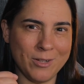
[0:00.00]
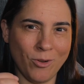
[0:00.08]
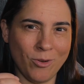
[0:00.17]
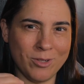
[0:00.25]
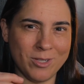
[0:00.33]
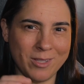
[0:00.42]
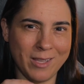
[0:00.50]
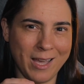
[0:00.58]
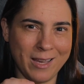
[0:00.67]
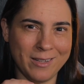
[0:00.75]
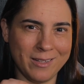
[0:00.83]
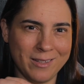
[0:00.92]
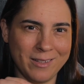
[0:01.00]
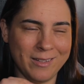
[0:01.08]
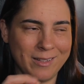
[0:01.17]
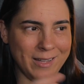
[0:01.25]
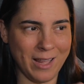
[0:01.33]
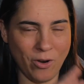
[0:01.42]
to that
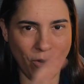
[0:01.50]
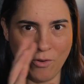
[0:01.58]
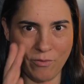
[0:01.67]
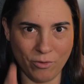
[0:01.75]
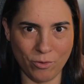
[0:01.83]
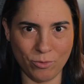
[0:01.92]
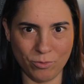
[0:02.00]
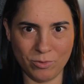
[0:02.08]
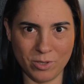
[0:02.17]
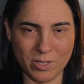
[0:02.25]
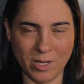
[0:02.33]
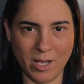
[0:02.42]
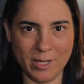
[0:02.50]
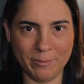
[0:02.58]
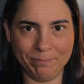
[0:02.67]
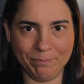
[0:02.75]
overall design.